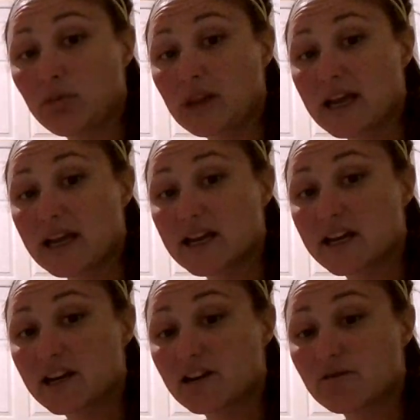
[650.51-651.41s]

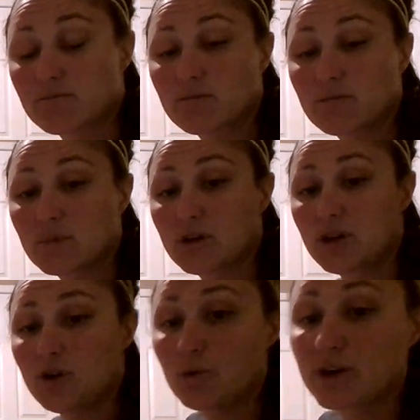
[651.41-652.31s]
black,
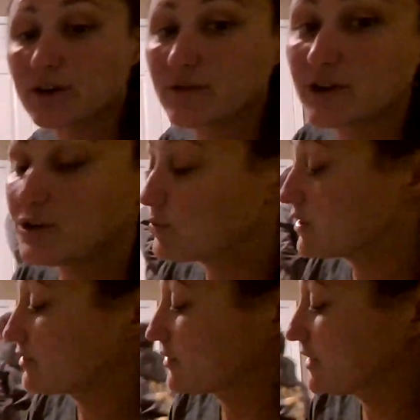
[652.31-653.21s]
whatever you
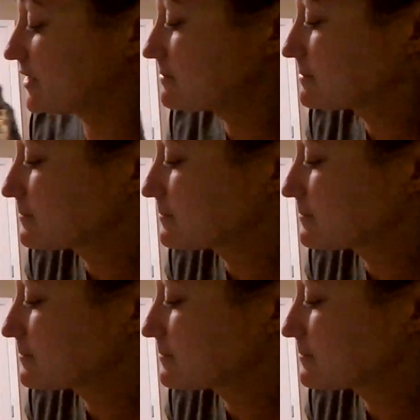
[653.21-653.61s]
want, okay?